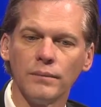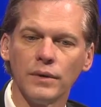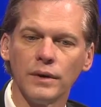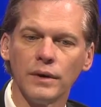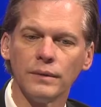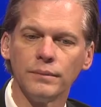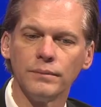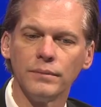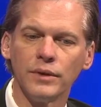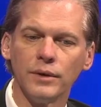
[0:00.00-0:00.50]

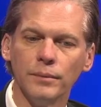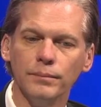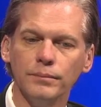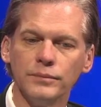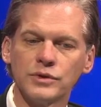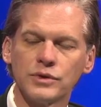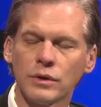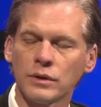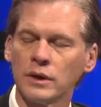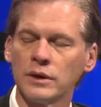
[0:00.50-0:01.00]
the, the
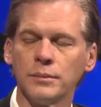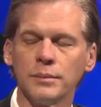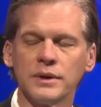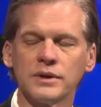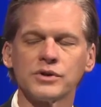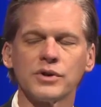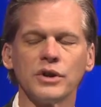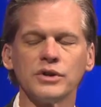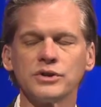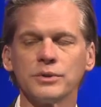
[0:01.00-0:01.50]
Strickland
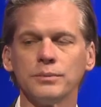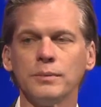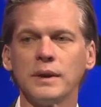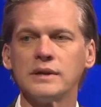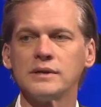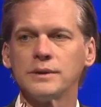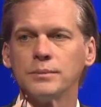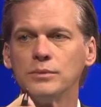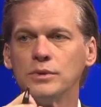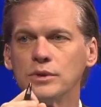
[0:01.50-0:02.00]
administration
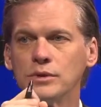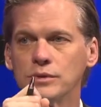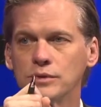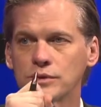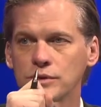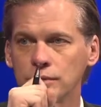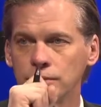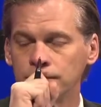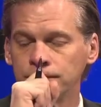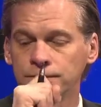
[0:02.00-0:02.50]
made some
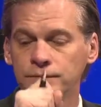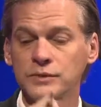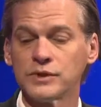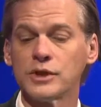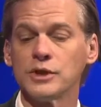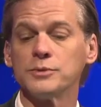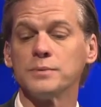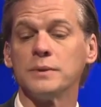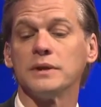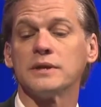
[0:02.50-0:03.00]
news,
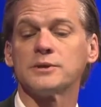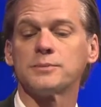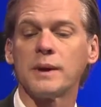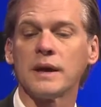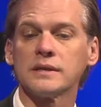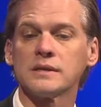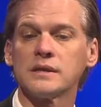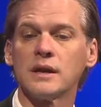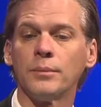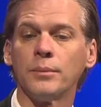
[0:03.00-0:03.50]
excuse me, this
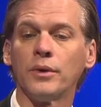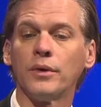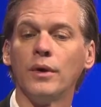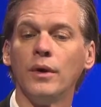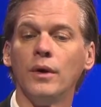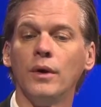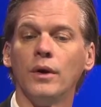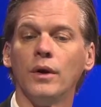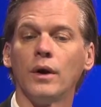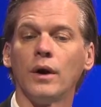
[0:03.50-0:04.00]
past summer
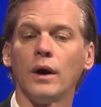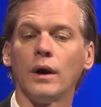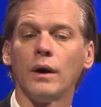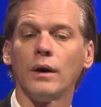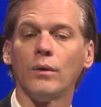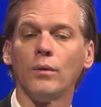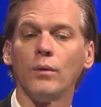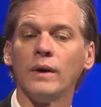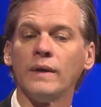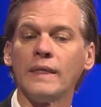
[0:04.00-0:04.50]

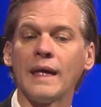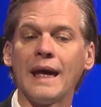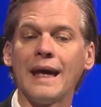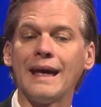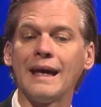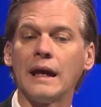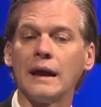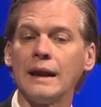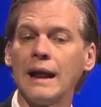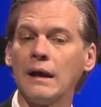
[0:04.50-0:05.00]
uh, when
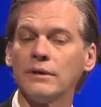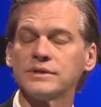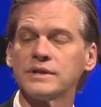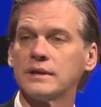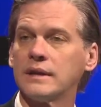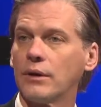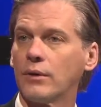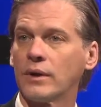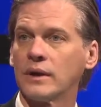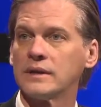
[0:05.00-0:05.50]
they announced
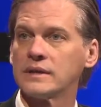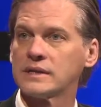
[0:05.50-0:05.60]
that they were going